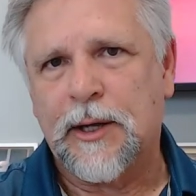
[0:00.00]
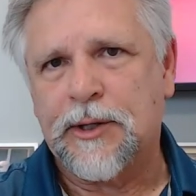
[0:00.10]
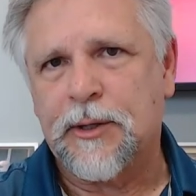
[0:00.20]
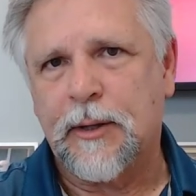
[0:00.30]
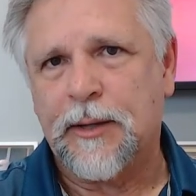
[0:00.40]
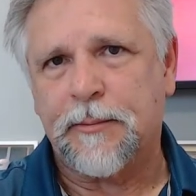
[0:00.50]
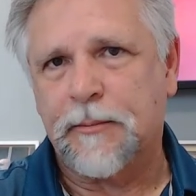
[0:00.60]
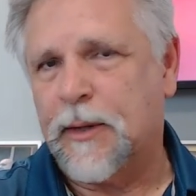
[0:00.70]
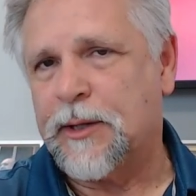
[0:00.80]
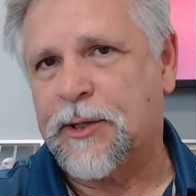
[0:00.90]
a, a,
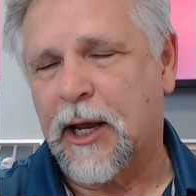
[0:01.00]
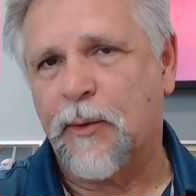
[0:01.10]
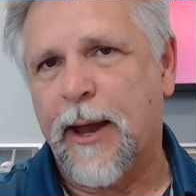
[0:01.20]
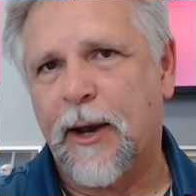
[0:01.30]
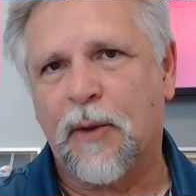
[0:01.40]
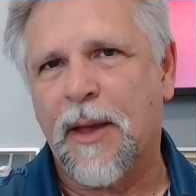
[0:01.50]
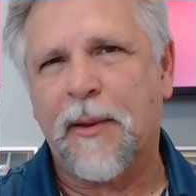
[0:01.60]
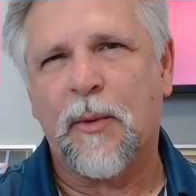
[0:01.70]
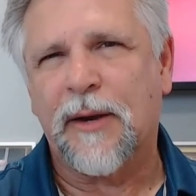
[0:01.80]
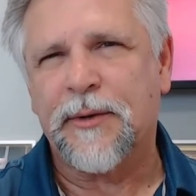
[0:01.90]
a stingray or maybe
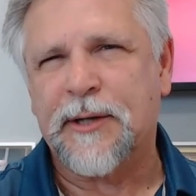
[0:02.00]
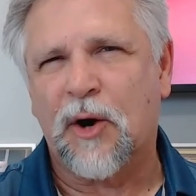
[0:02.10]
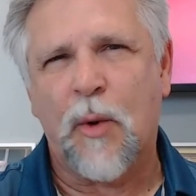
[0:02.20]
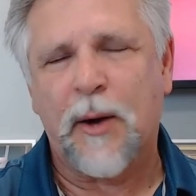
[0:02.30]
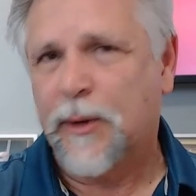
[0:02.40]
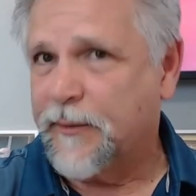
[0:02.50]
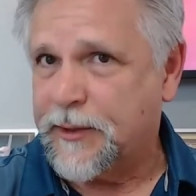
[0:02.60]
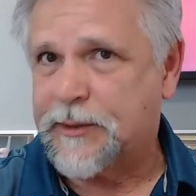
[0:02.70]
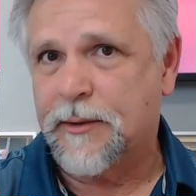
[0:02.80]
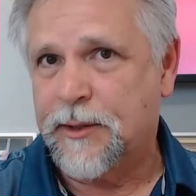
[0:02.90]
one of his arrow, one of
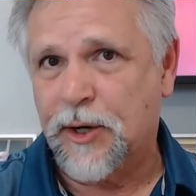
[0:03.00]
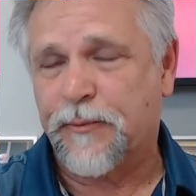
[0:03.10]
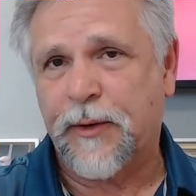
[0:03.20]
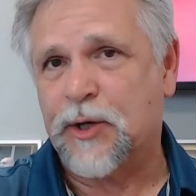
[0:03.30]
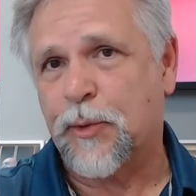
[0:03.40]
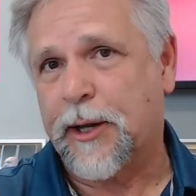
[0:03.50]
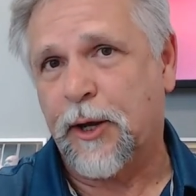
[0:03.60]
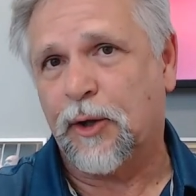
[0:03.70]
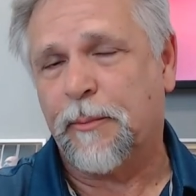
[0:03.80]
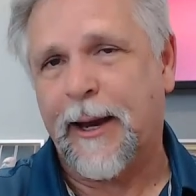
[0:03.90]
his deer fish were
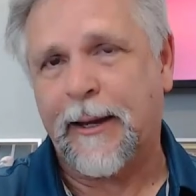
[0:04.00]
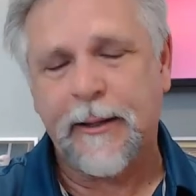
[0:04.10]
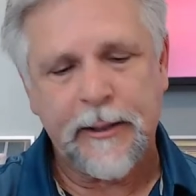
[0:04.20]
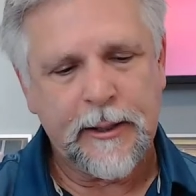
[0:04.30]
killed by